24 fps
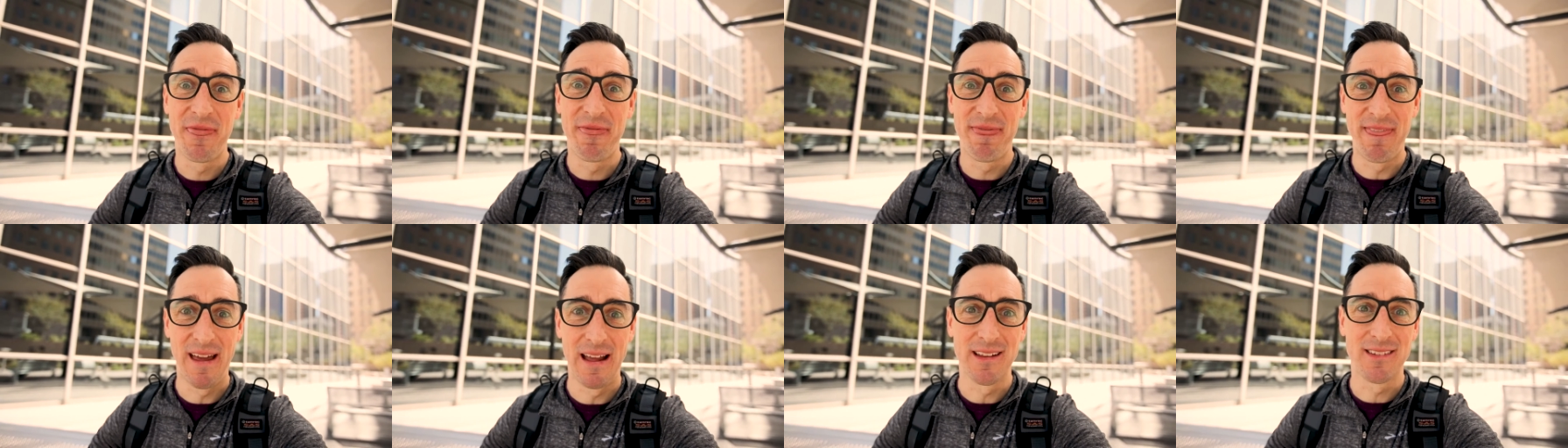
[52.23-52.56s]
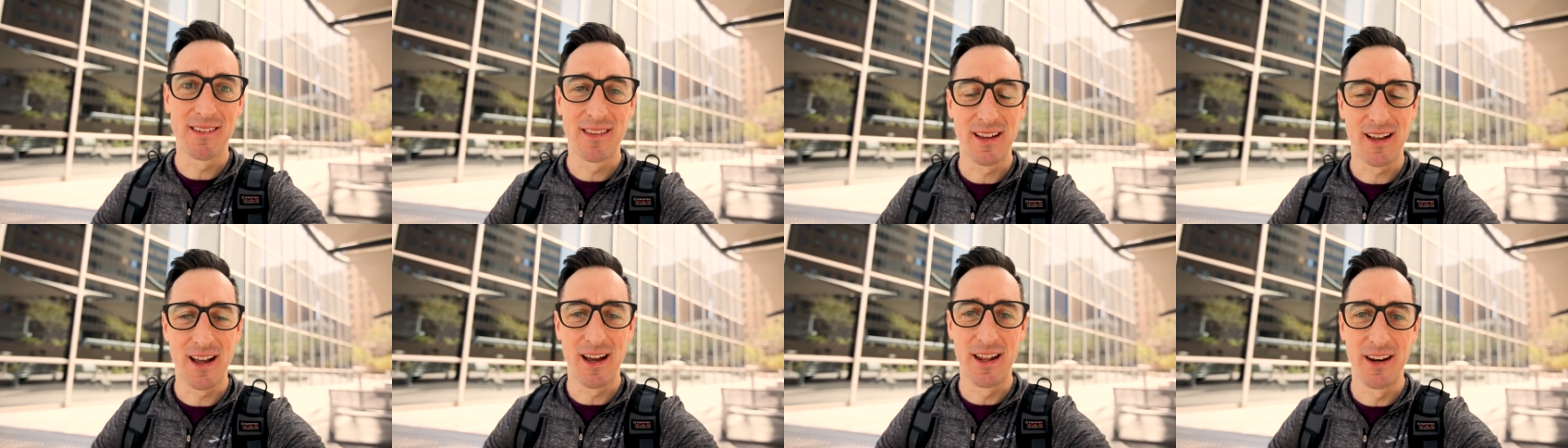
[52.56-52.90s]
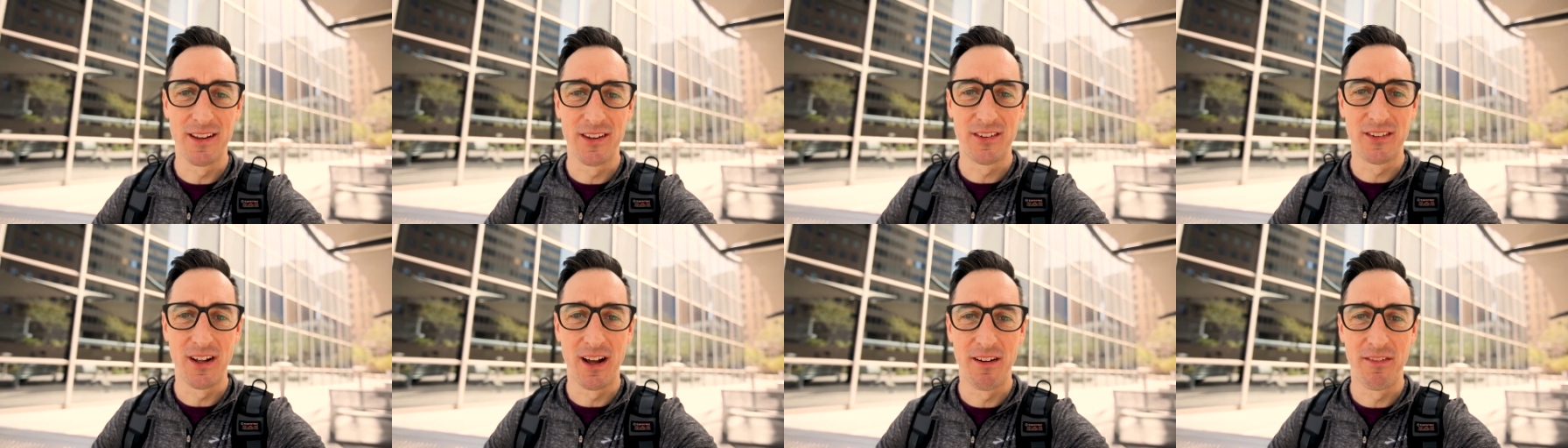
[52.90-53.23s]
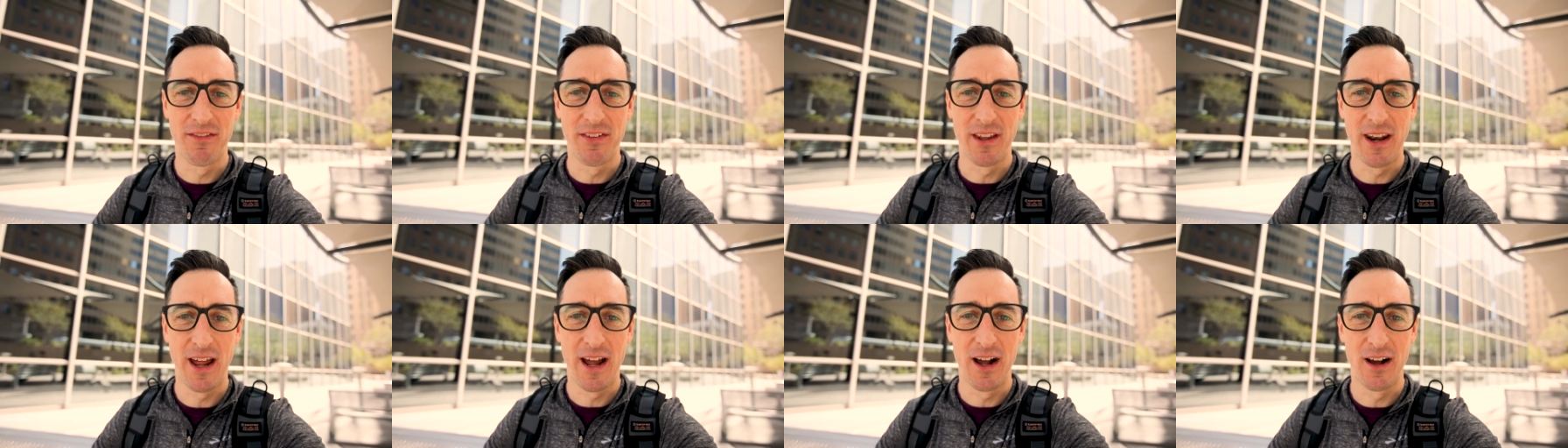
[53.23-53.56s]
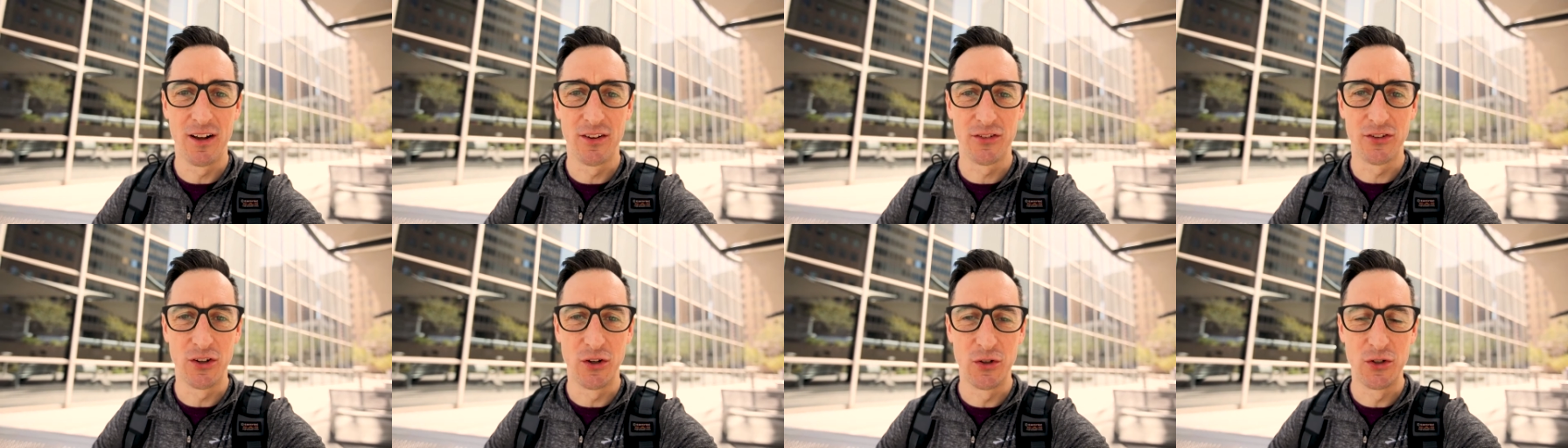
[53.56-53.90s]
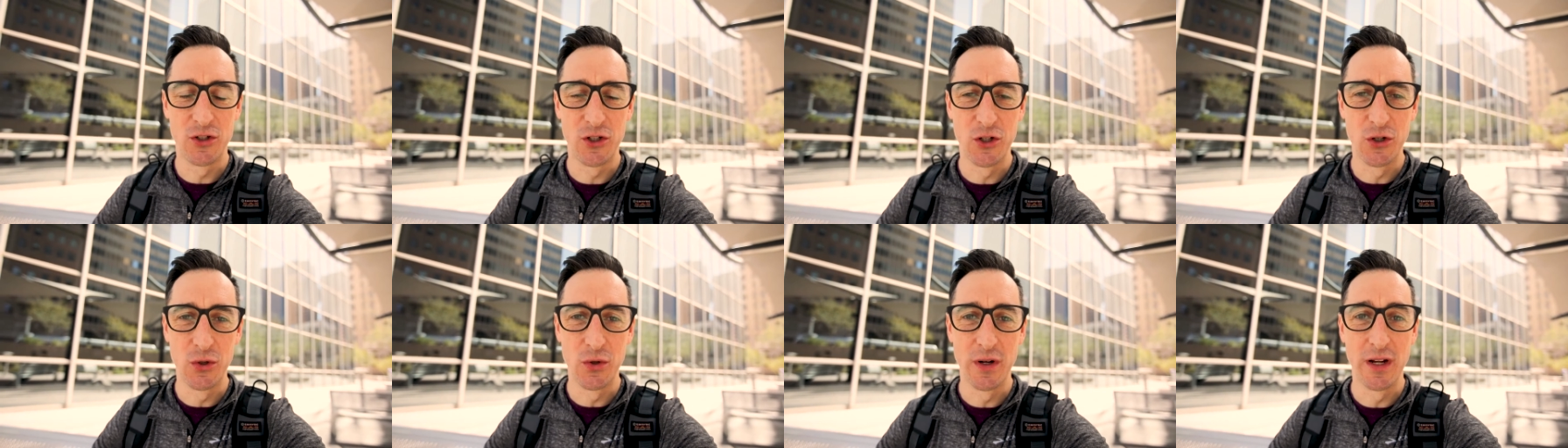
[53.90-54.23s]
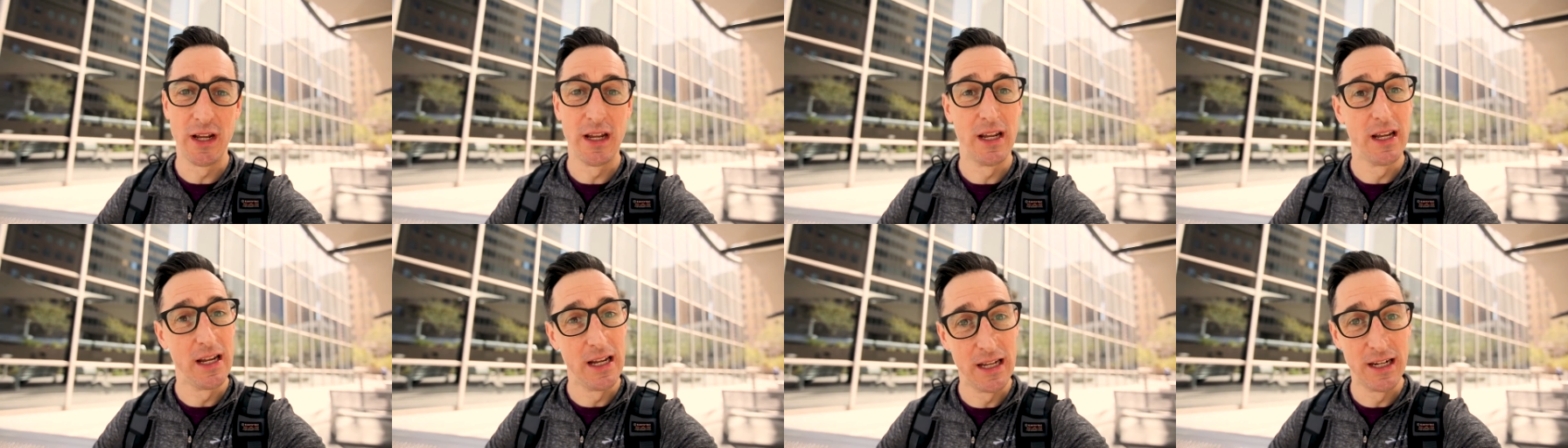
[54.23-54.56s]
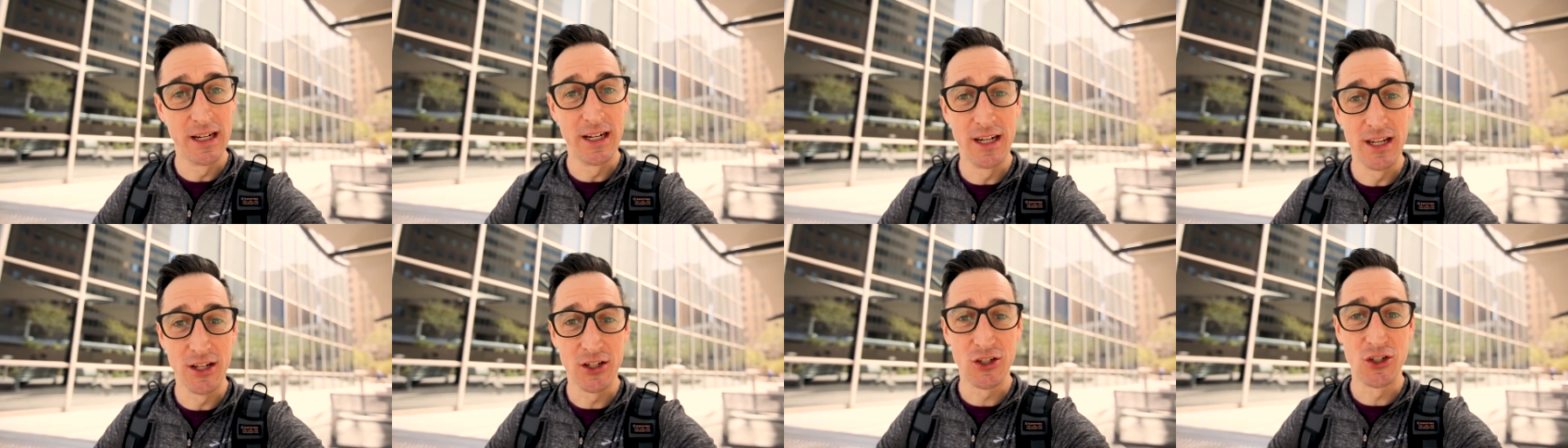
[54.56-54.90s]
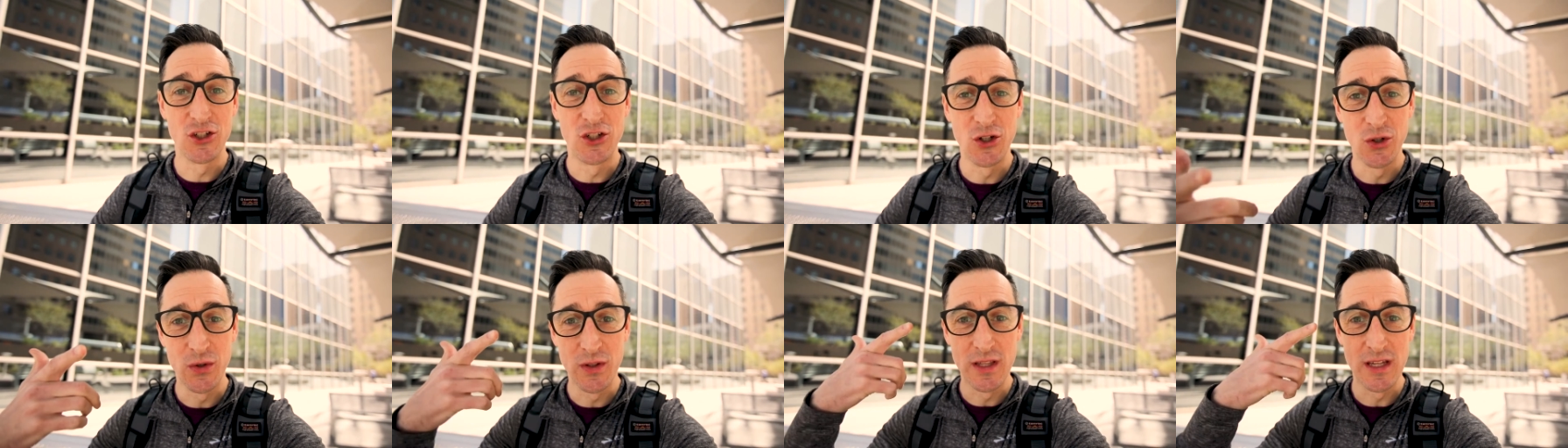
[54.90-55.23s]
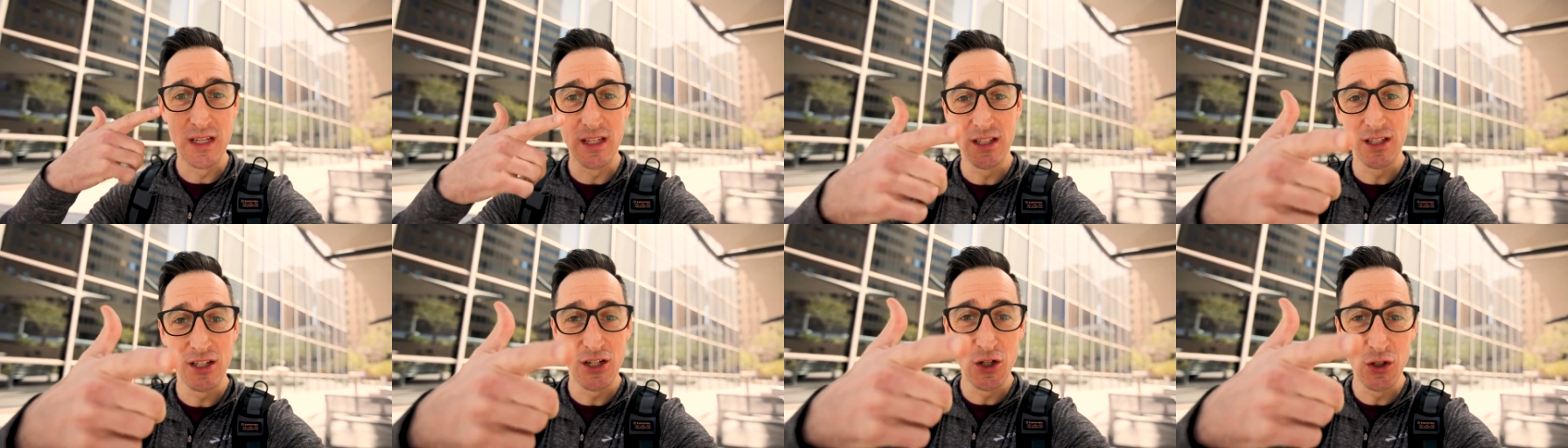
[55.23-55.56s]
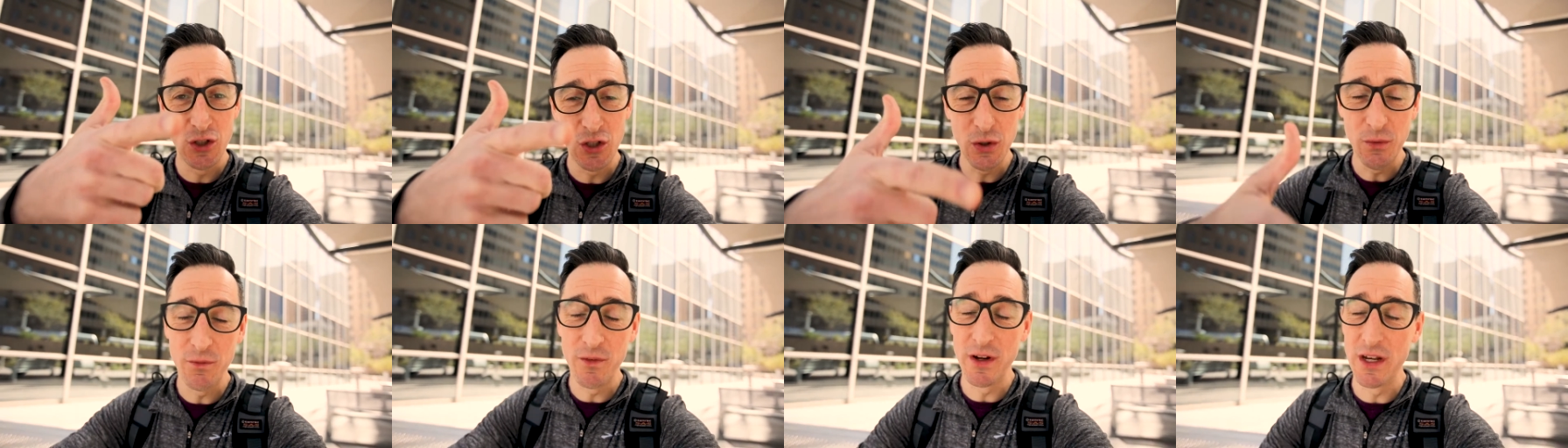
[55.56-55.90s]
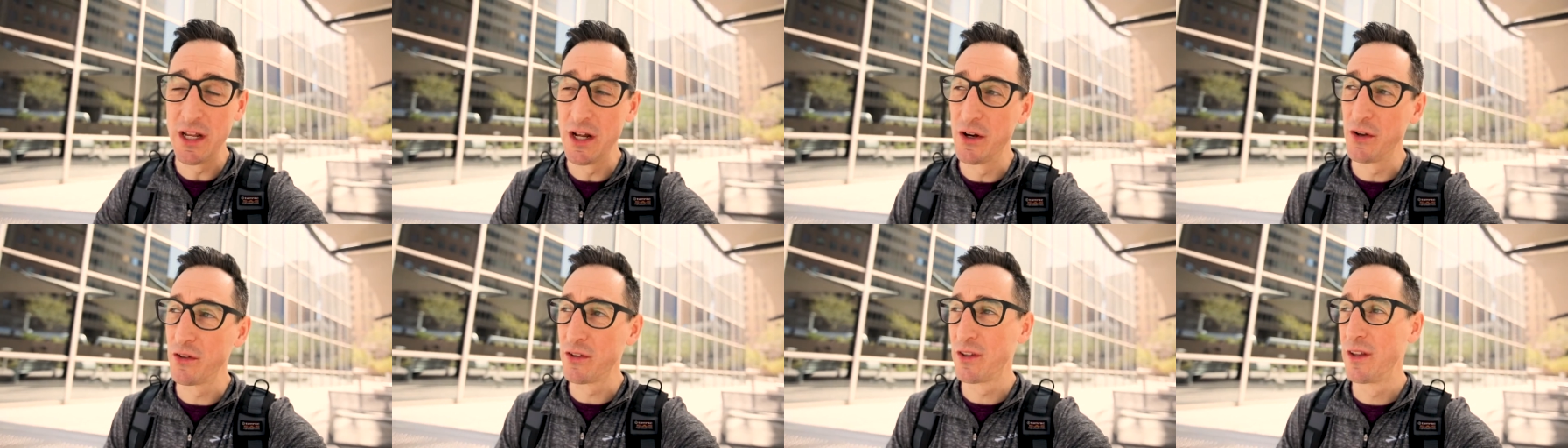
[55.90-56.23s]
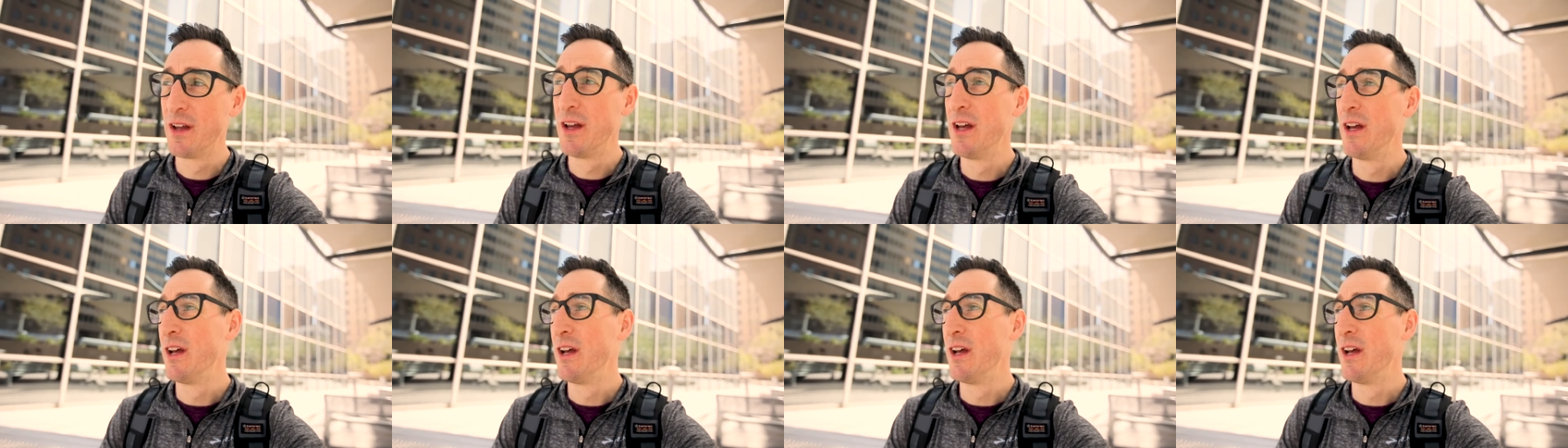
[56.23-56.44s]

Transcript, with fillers: That's the kind of stuff that I also do in addition to these YouTube videos.